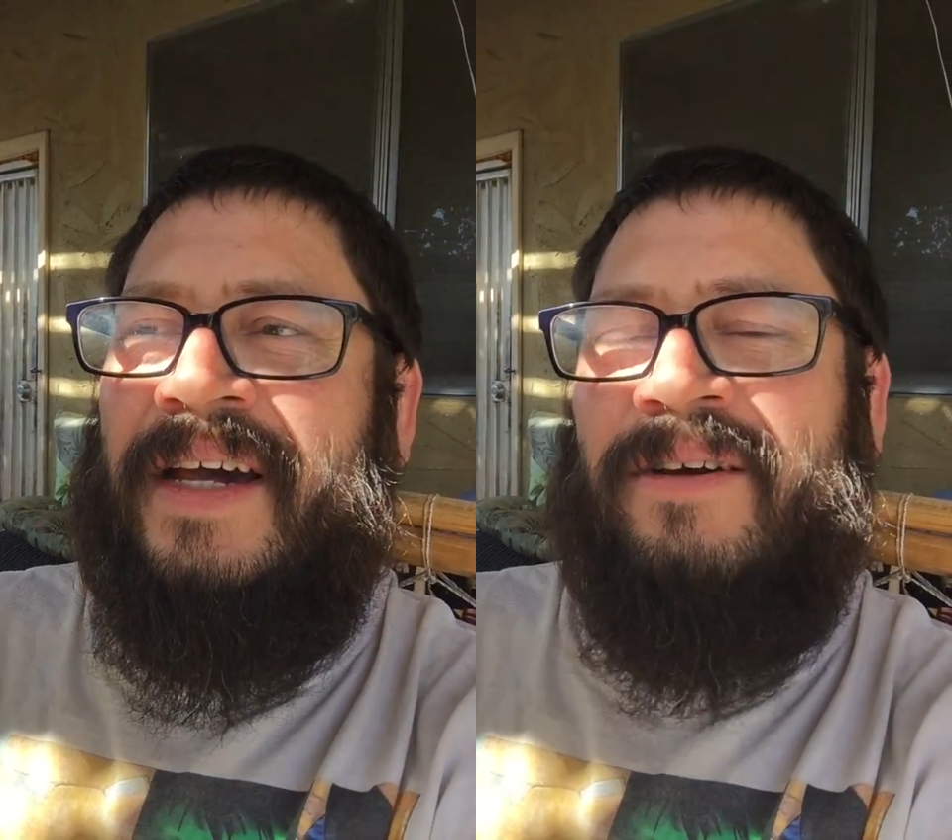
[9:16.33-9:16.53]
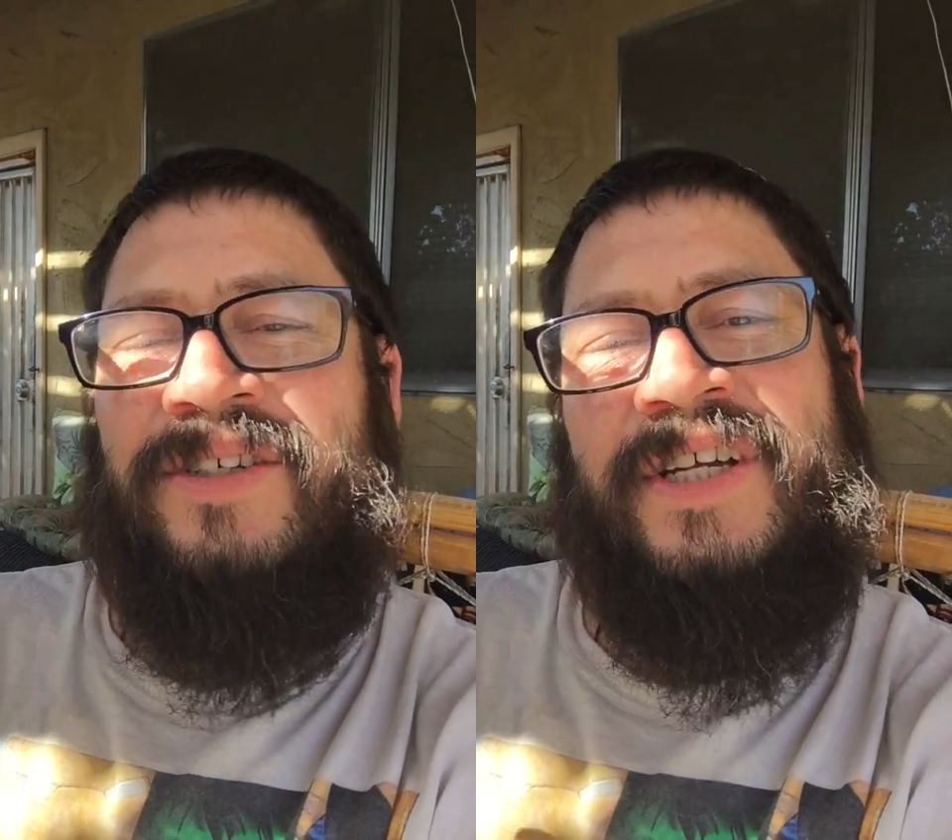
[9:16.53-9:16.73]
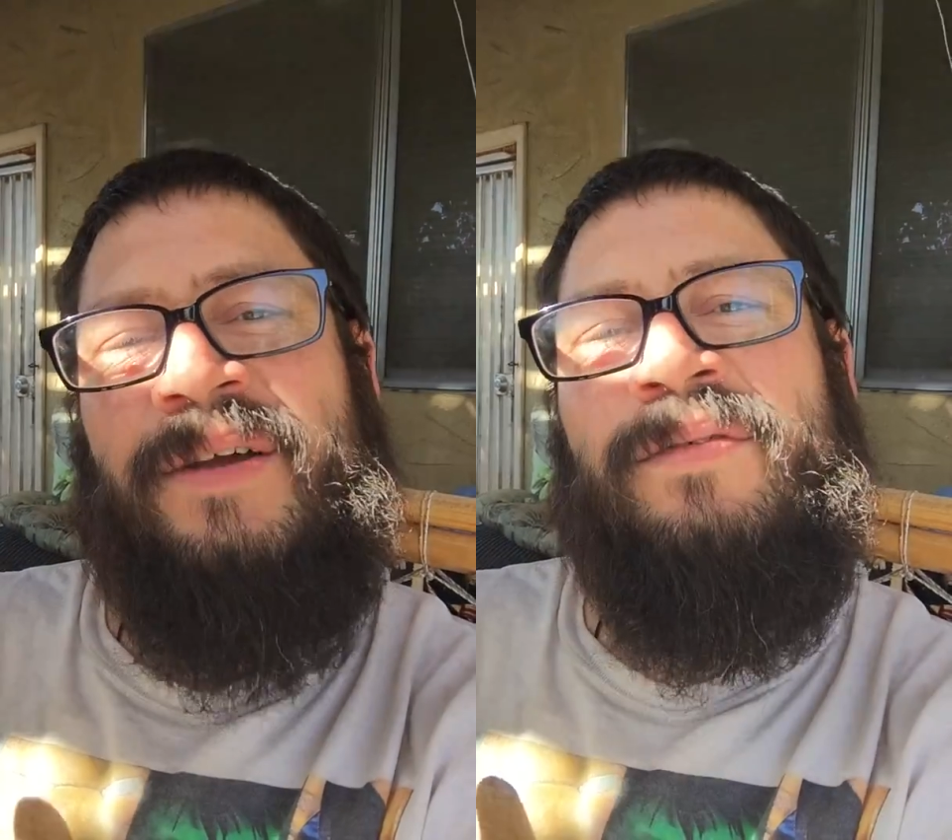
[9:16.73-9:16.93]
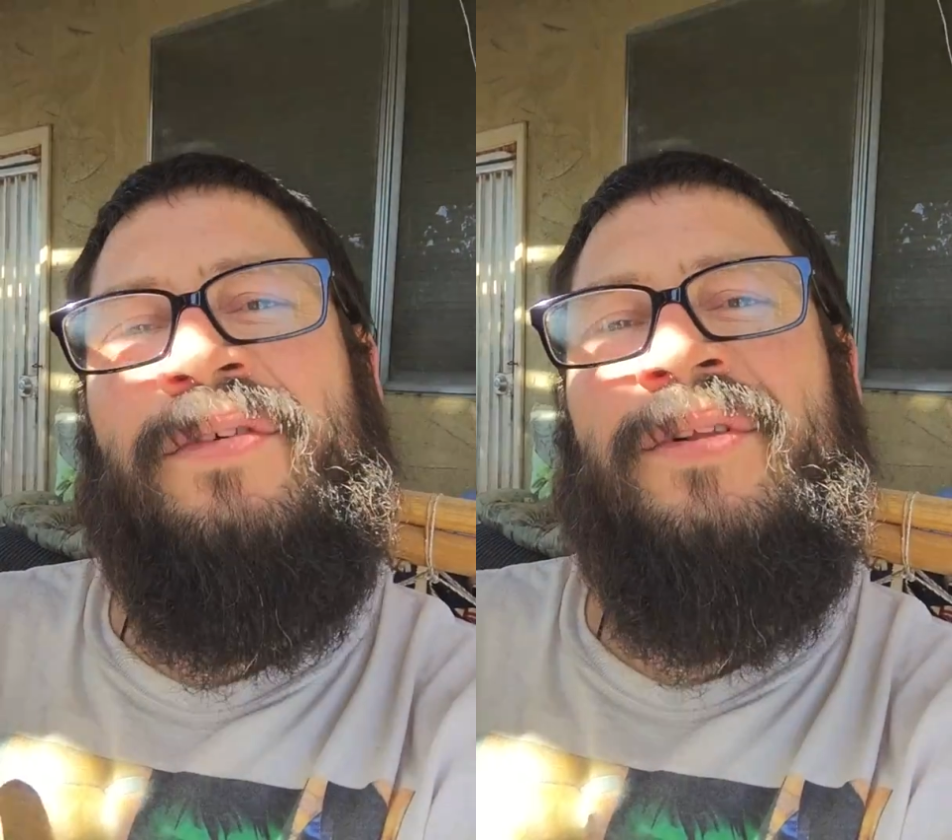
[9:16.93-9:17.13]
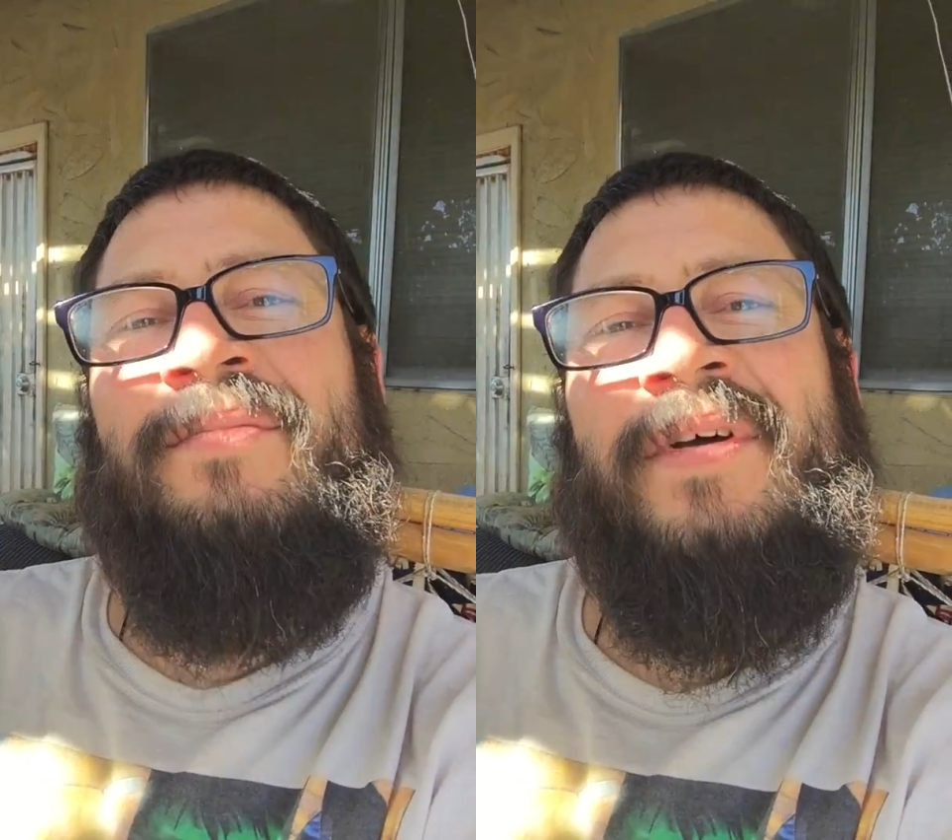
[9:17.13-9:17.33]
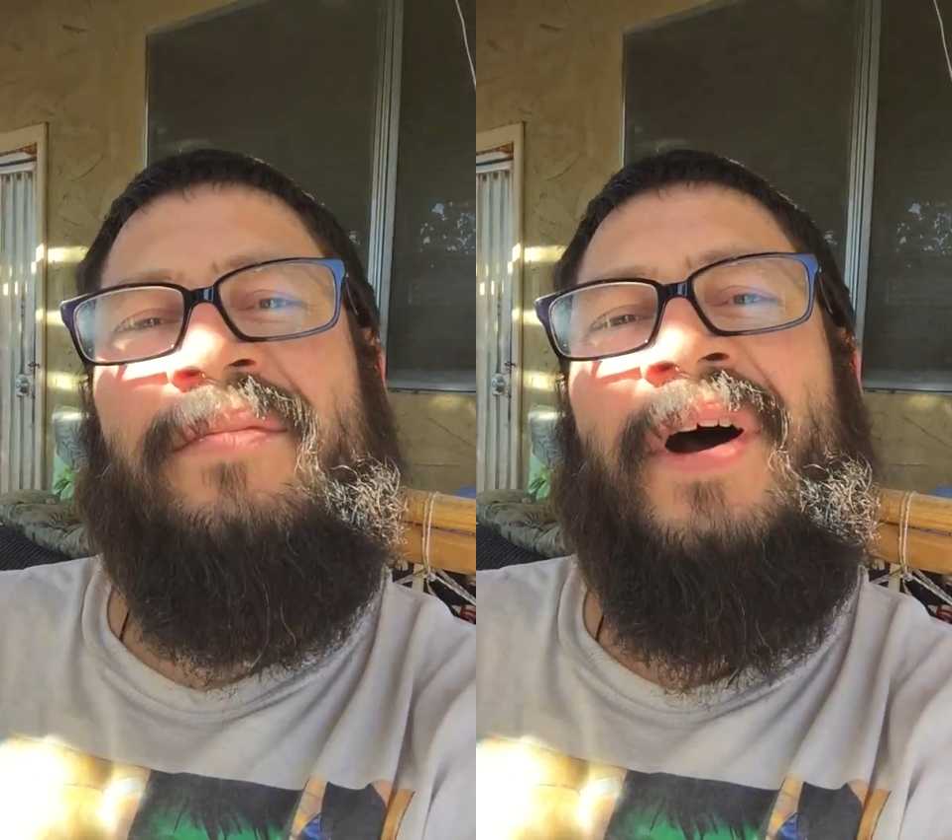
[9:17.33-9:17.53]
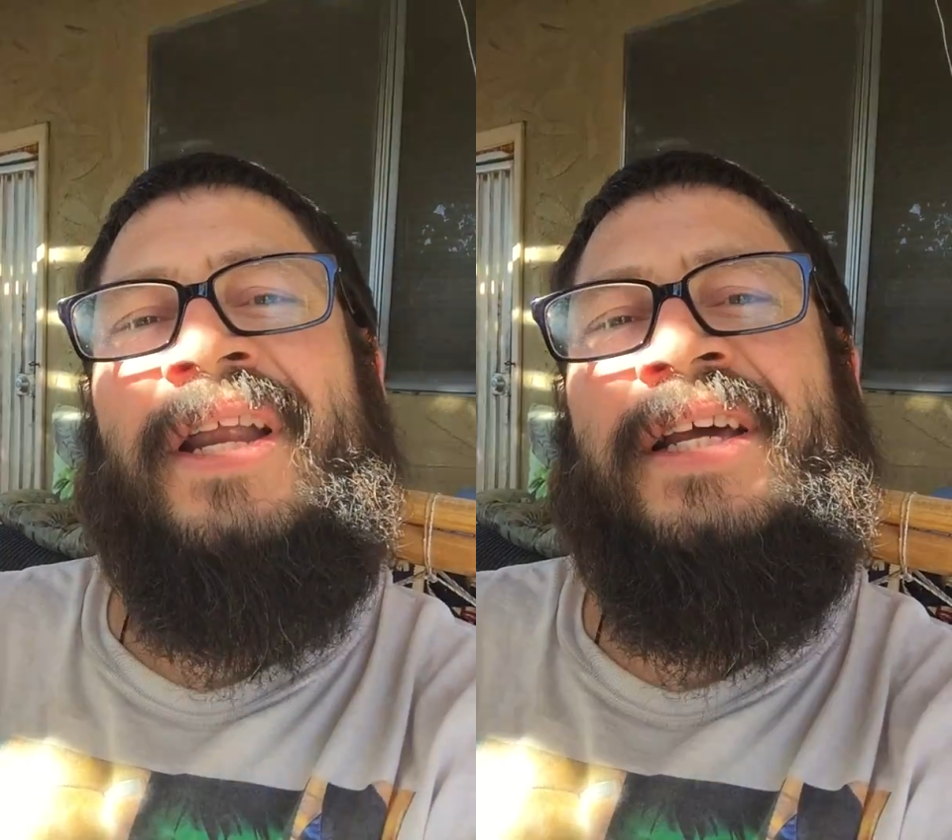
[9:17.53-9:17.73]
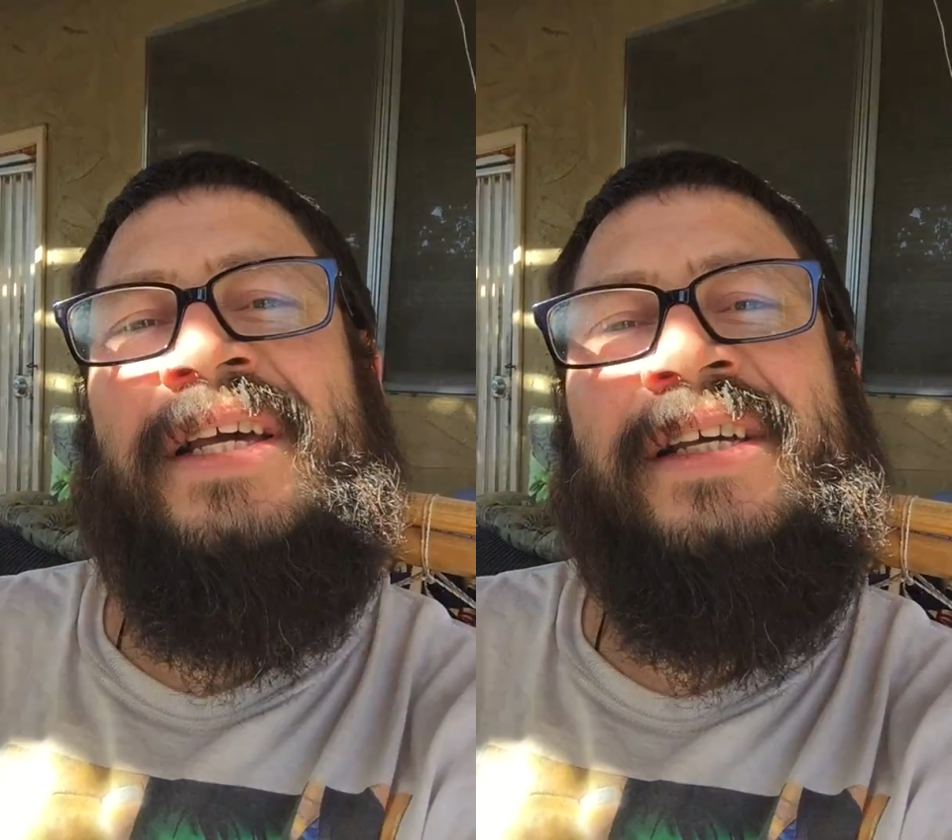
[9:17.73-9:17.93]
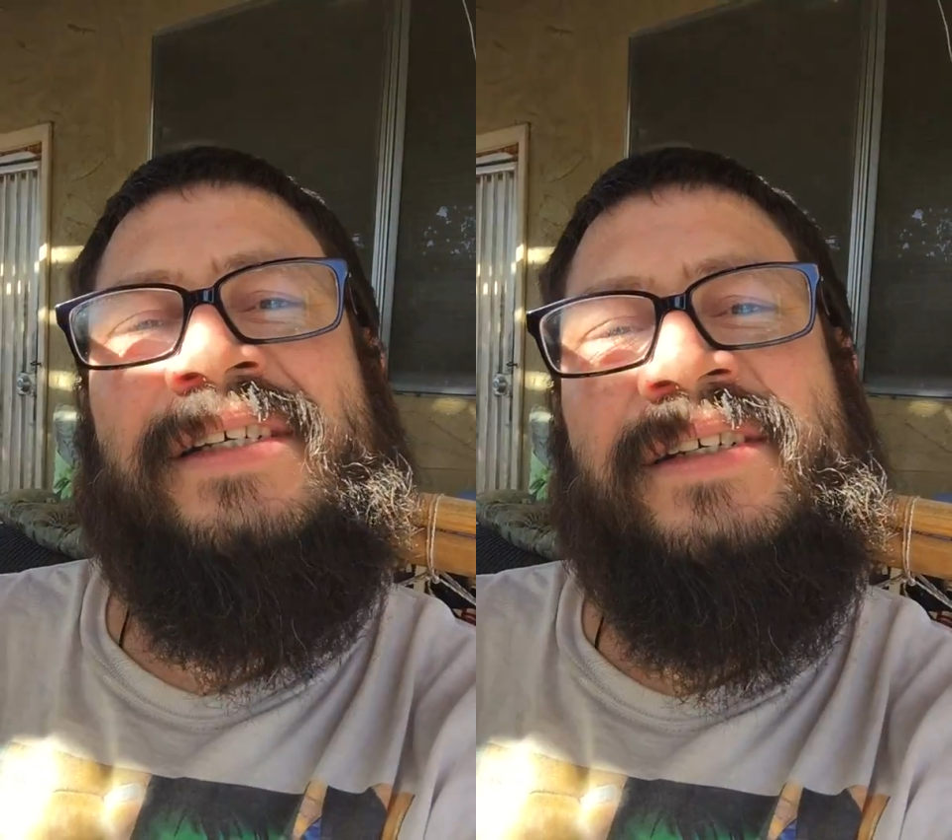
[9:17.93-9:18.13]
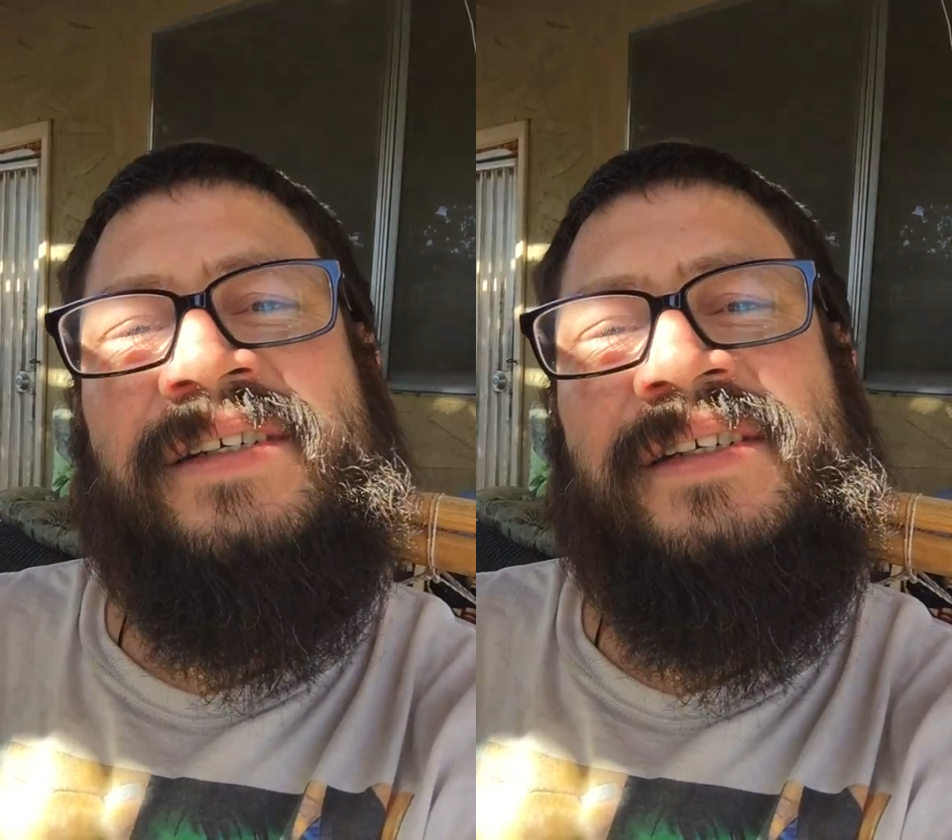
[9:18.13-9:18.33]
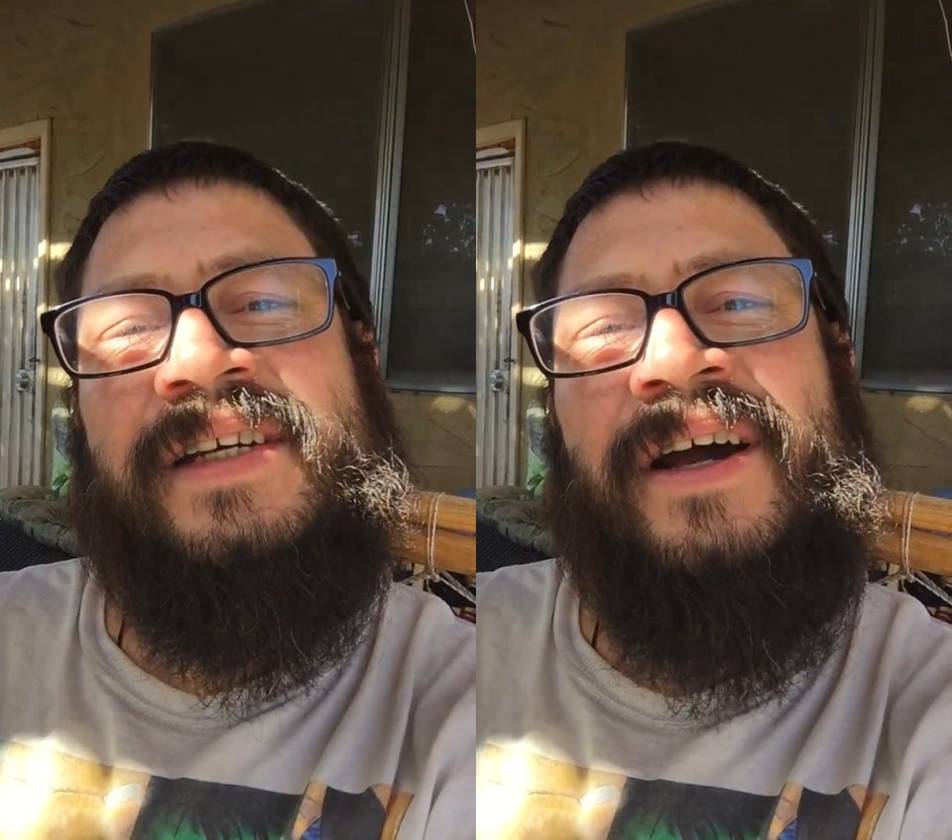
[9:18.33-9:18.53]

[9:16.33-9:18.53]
how shameful my body is,